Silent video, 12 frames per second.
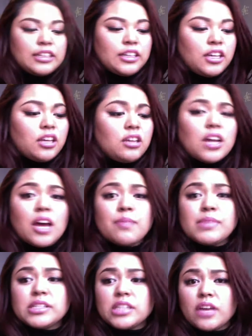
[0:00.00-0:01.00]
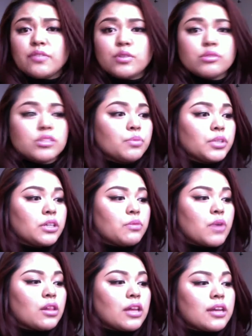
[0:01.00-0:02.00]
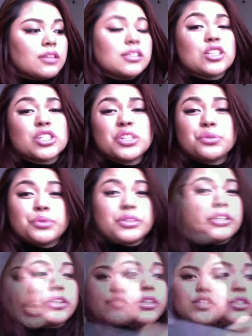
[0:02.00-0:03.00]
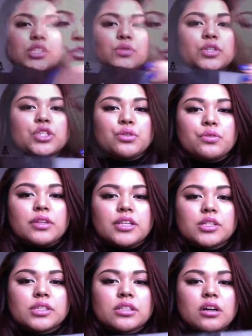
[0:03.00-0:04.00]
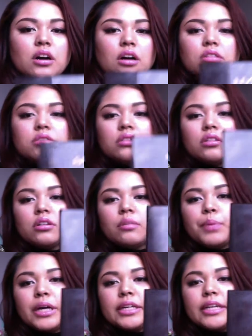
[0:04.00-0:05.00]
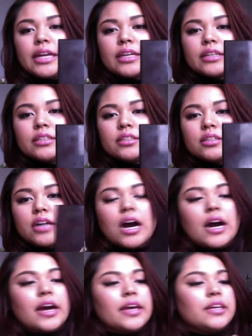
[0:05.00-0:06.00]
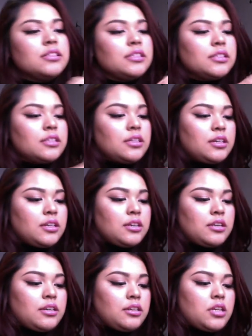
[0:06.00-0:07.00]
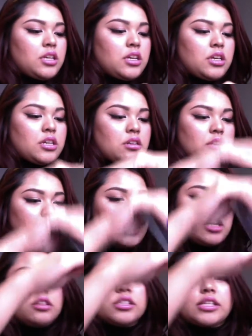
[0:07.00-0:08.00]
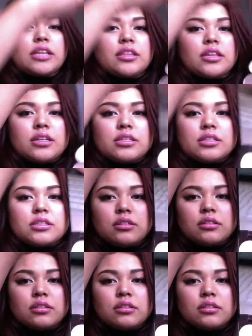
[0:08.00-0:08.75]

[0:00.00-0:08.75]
And I must say I've used it pretty well, and it's actually really good. I have this one too, and this one's called Butt Naked Eyes and it looks like this.